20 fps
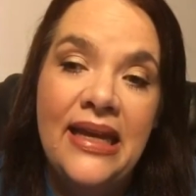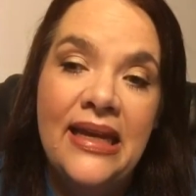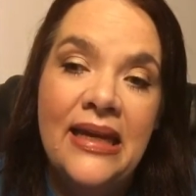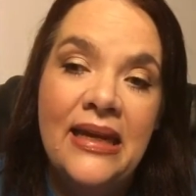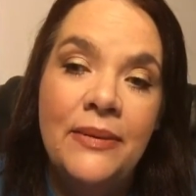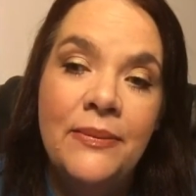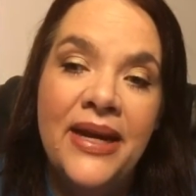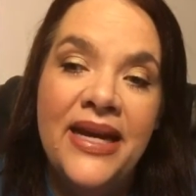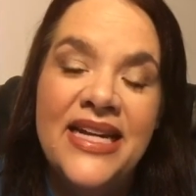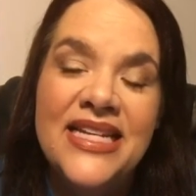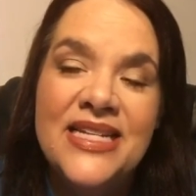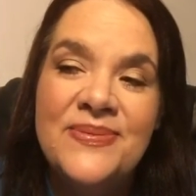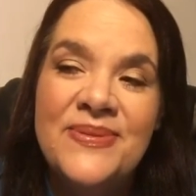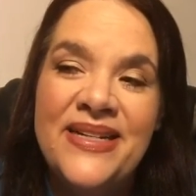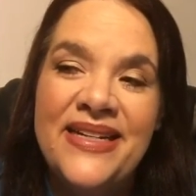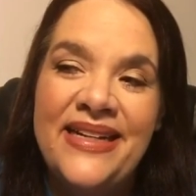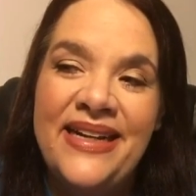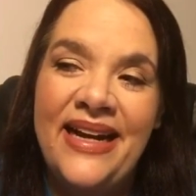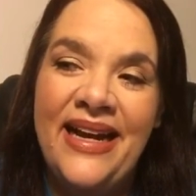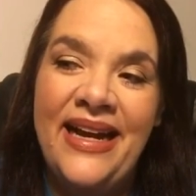And my
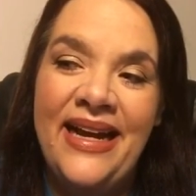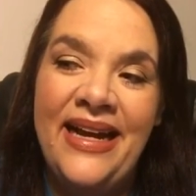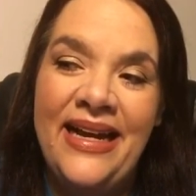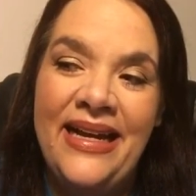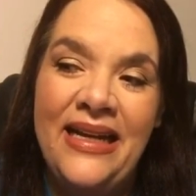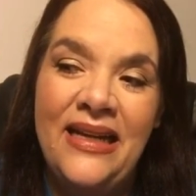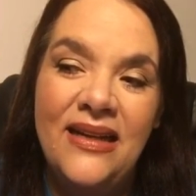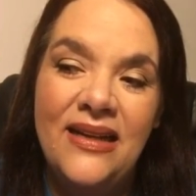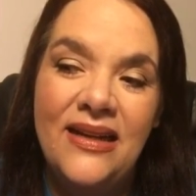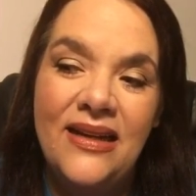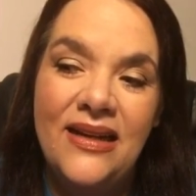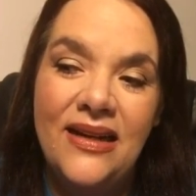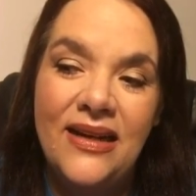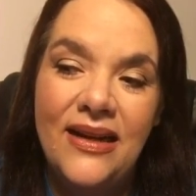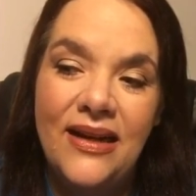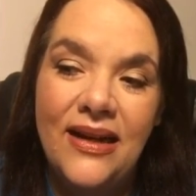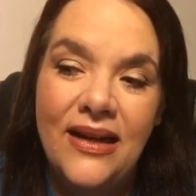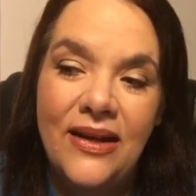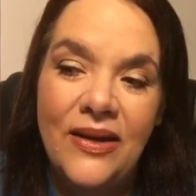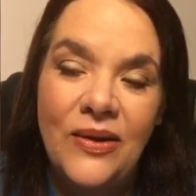husband and I,
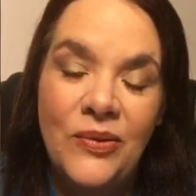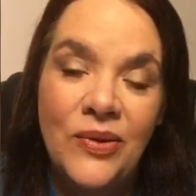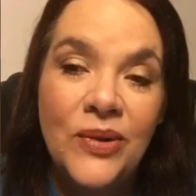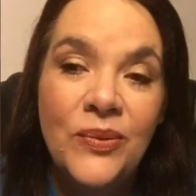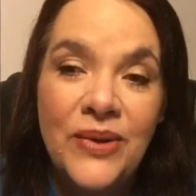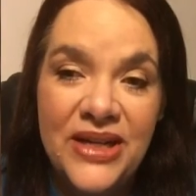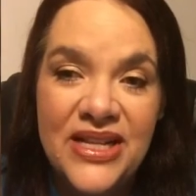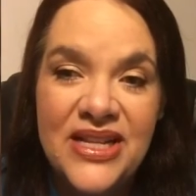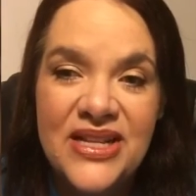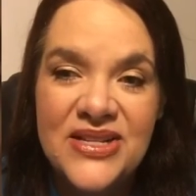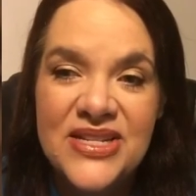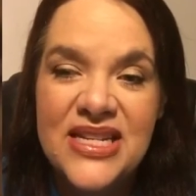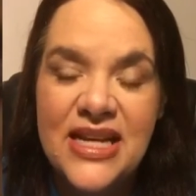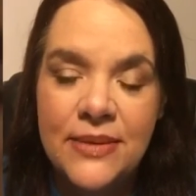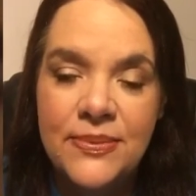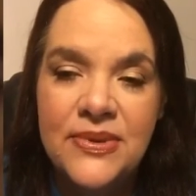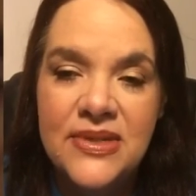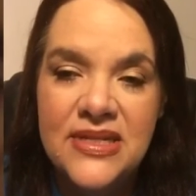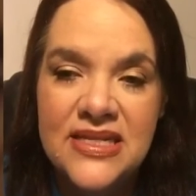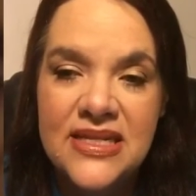we're one of those
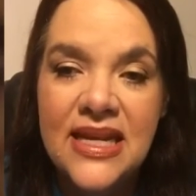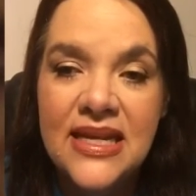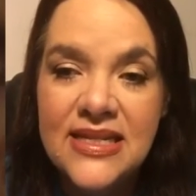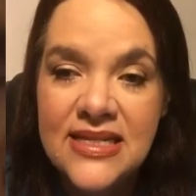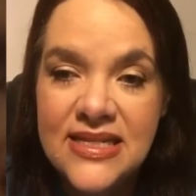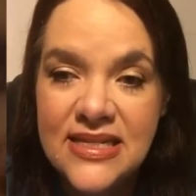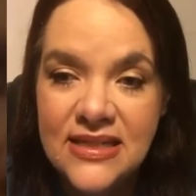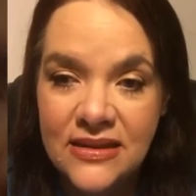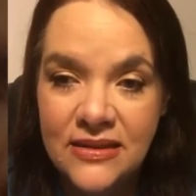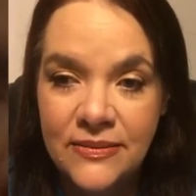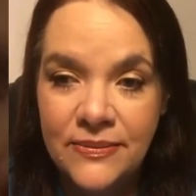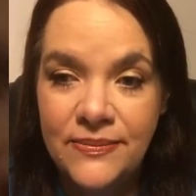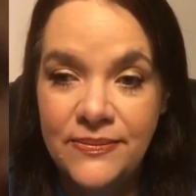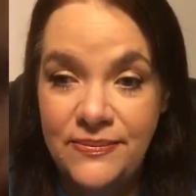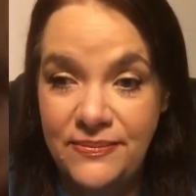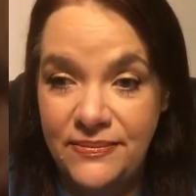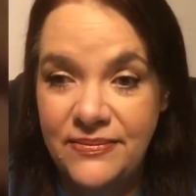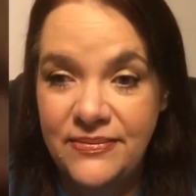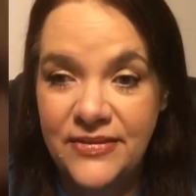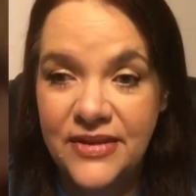couples that still
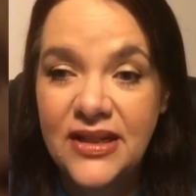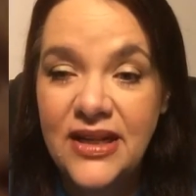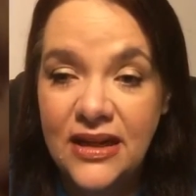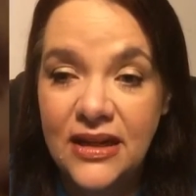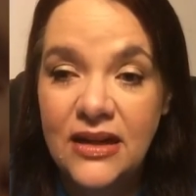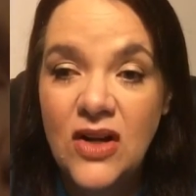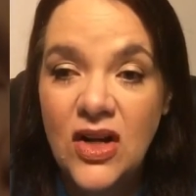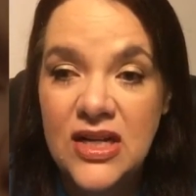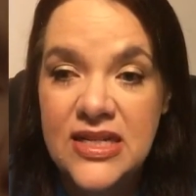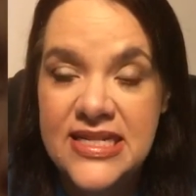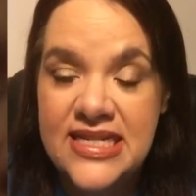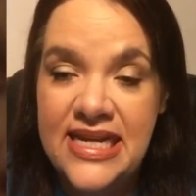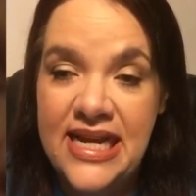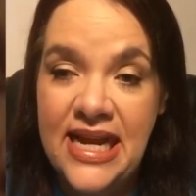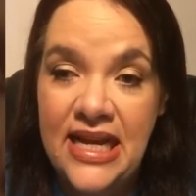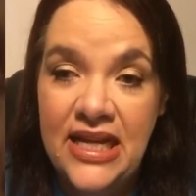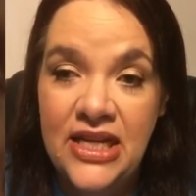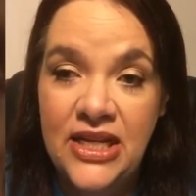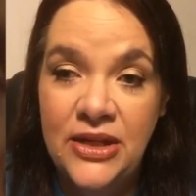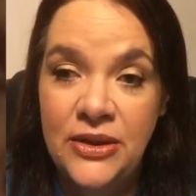kind of
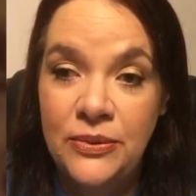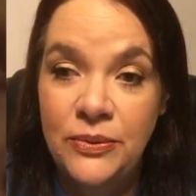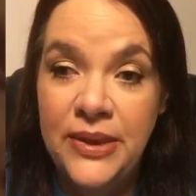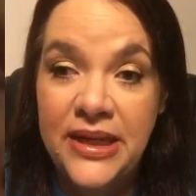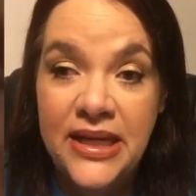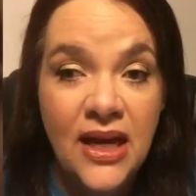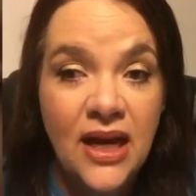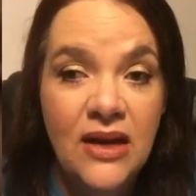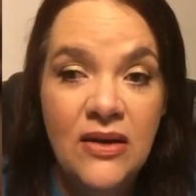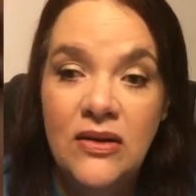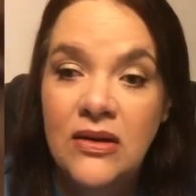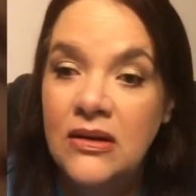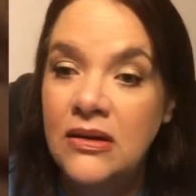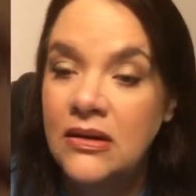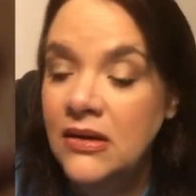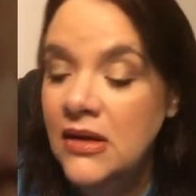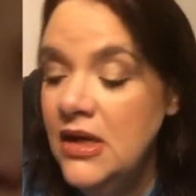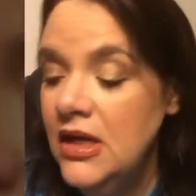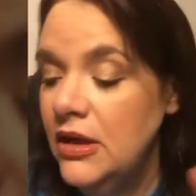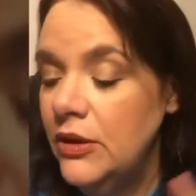nauseate you. We
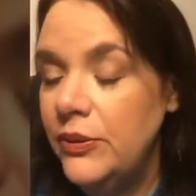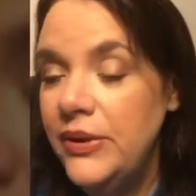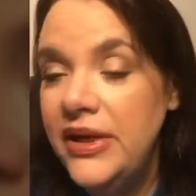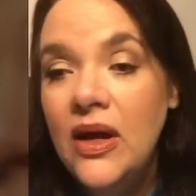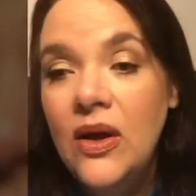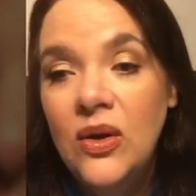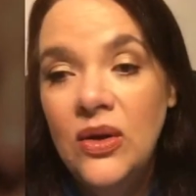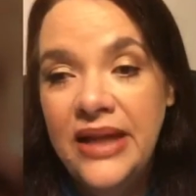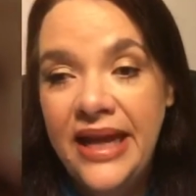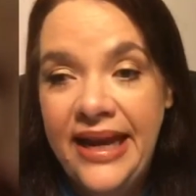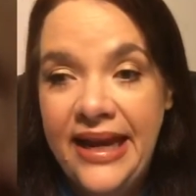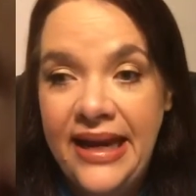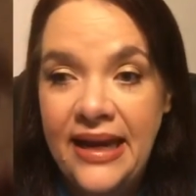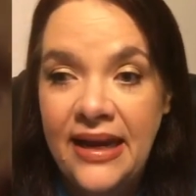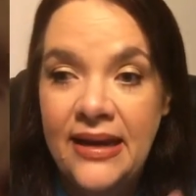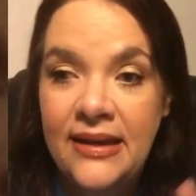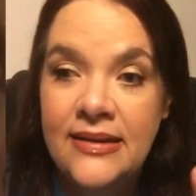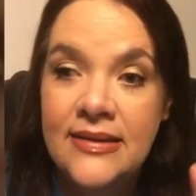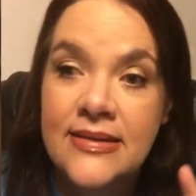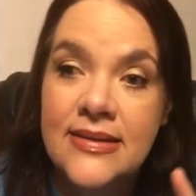cuddle, we hold
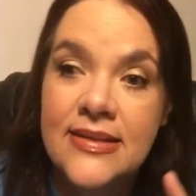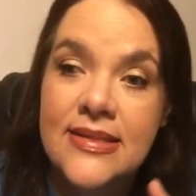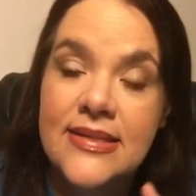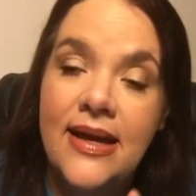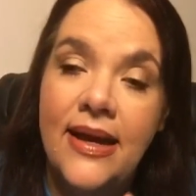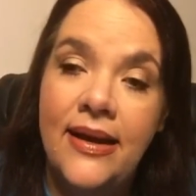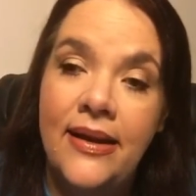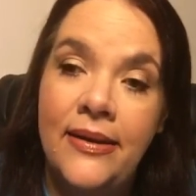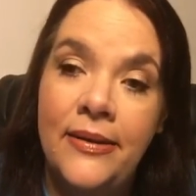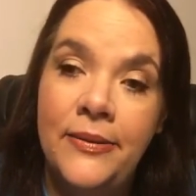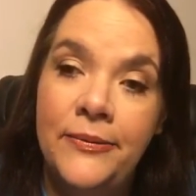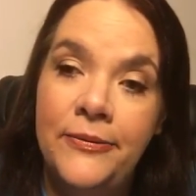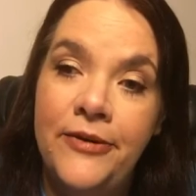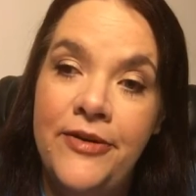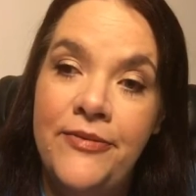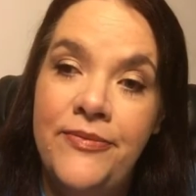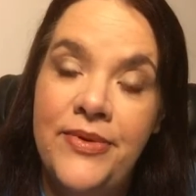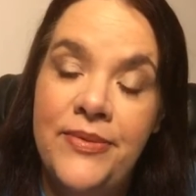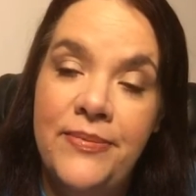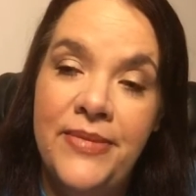hands. Um,
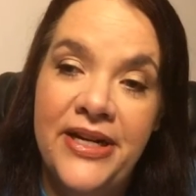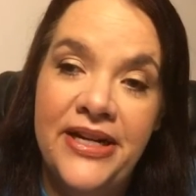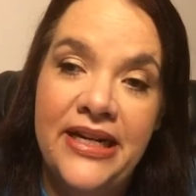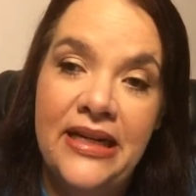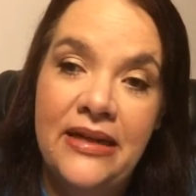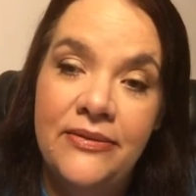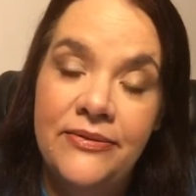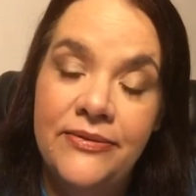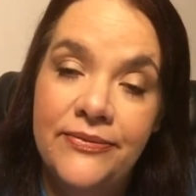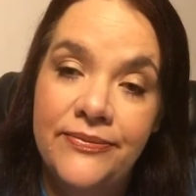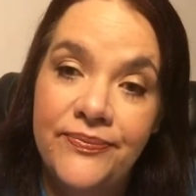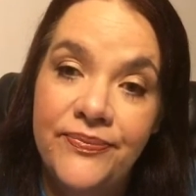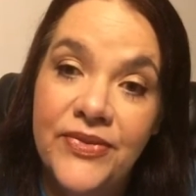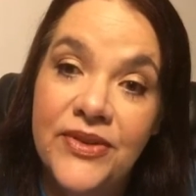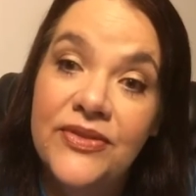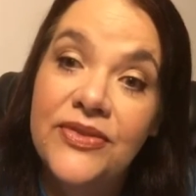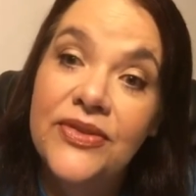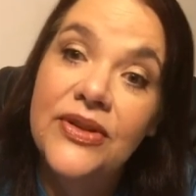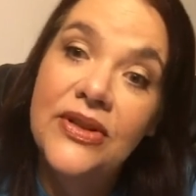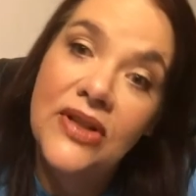we've been married
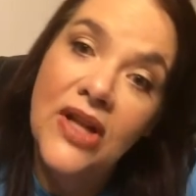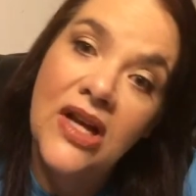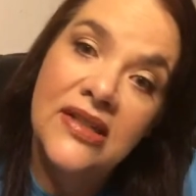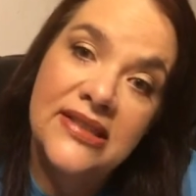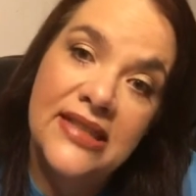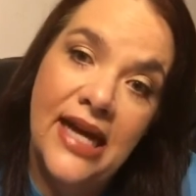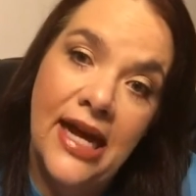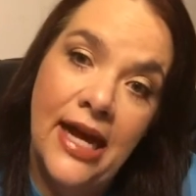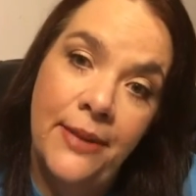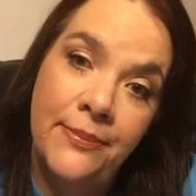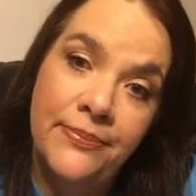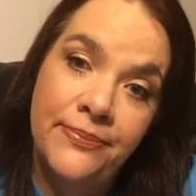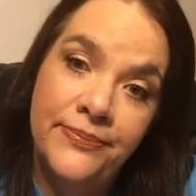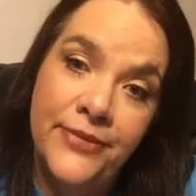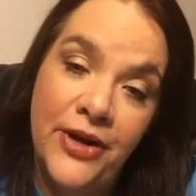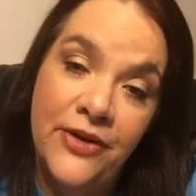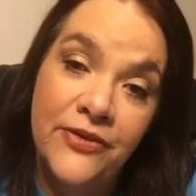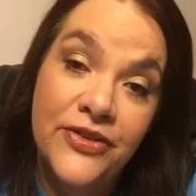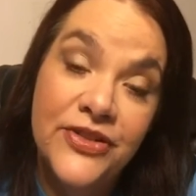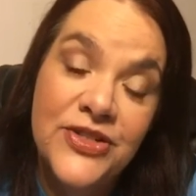for a long time,
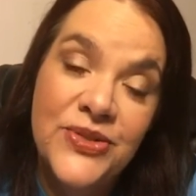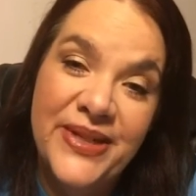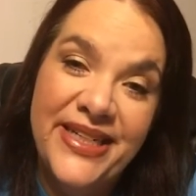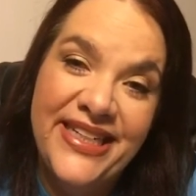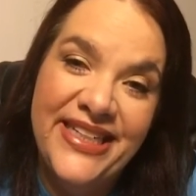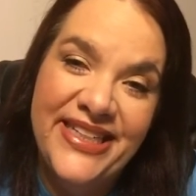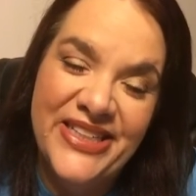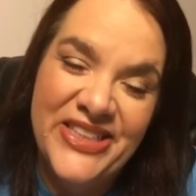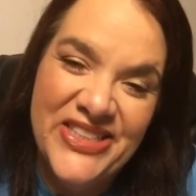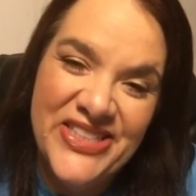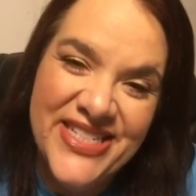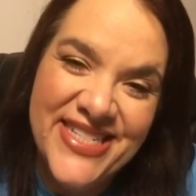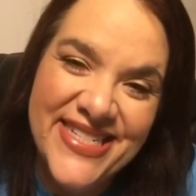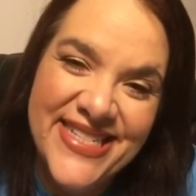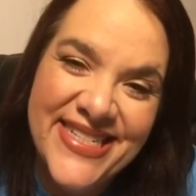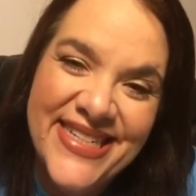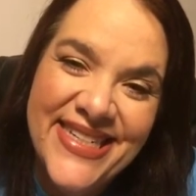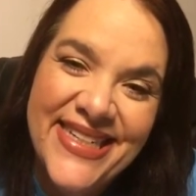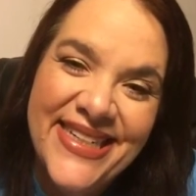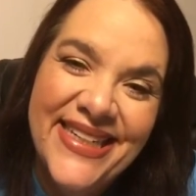over 20
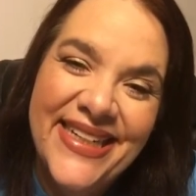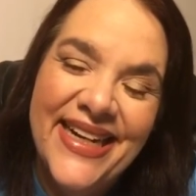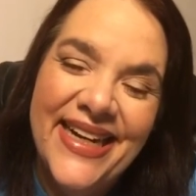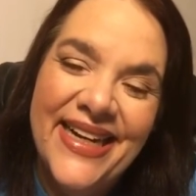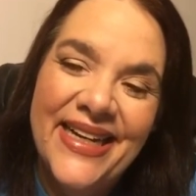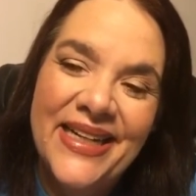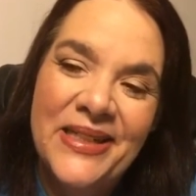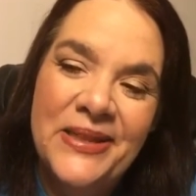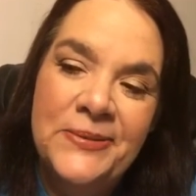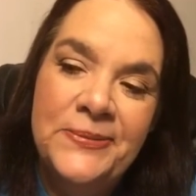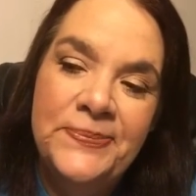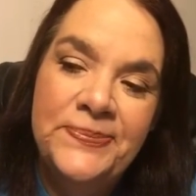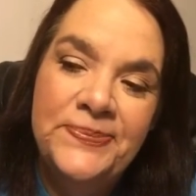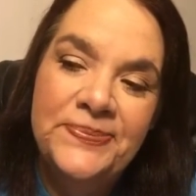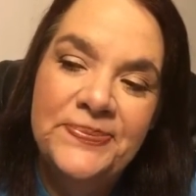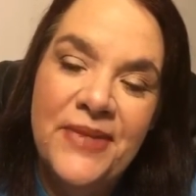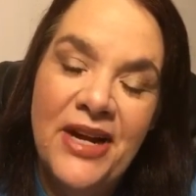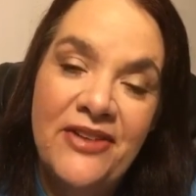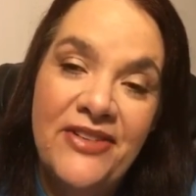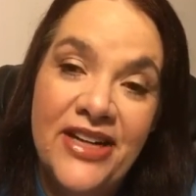years. Um,
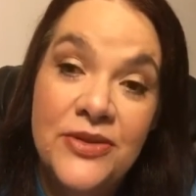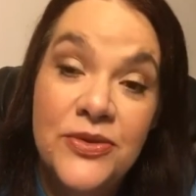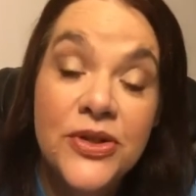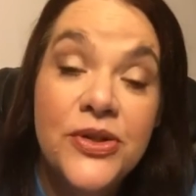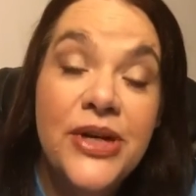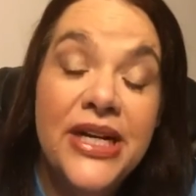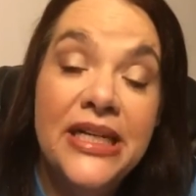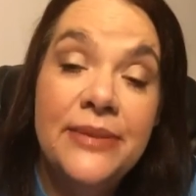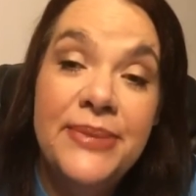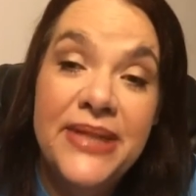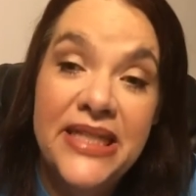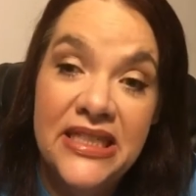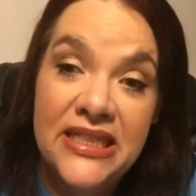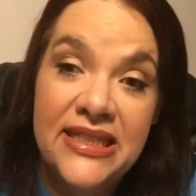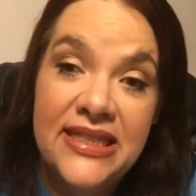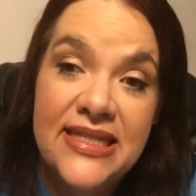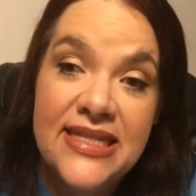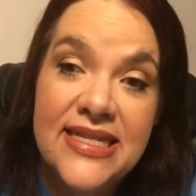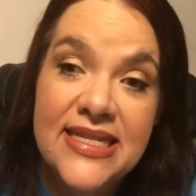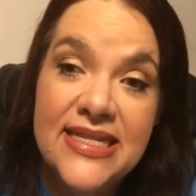matter of fact, we're
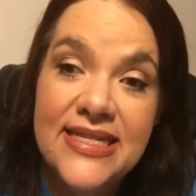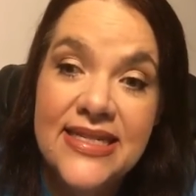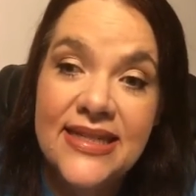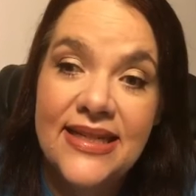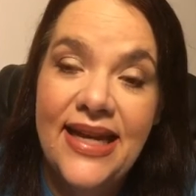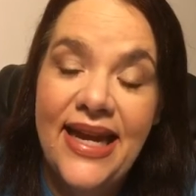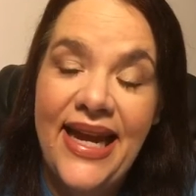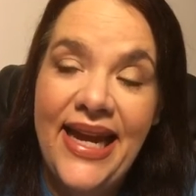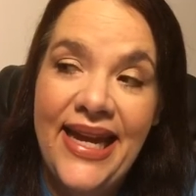grandparents.